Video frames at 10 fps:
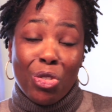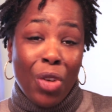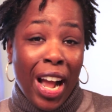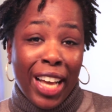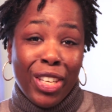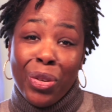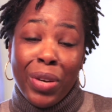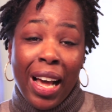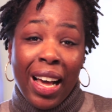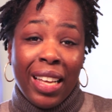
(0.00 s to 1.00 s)
dry, you
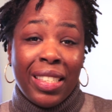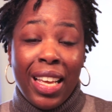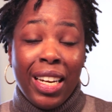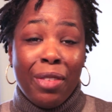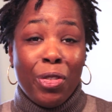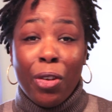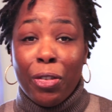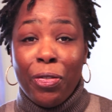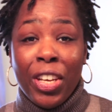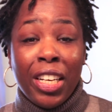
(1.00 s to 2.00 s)
guys. And if you
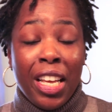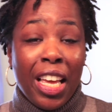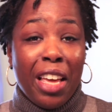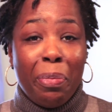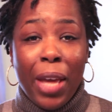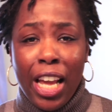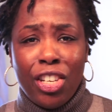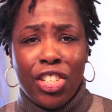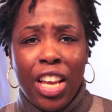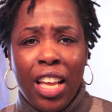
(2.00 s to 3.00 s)
are feeling
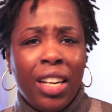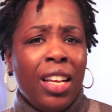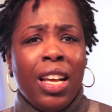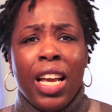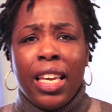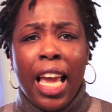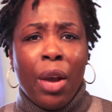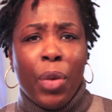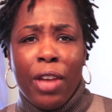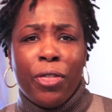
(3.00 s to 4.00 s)
impatient,
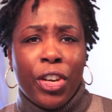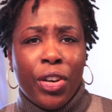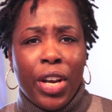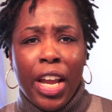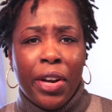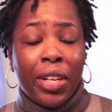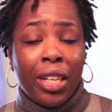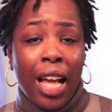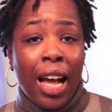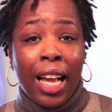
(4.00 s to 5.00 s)
can't wait for your hair to
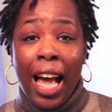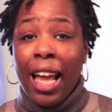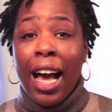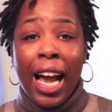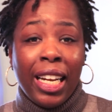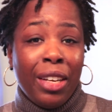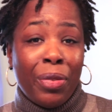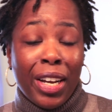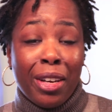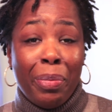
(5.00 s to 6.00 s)
lock, I highly
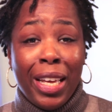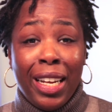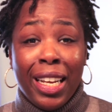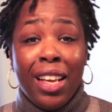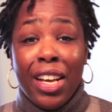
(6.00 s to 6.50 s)
recommend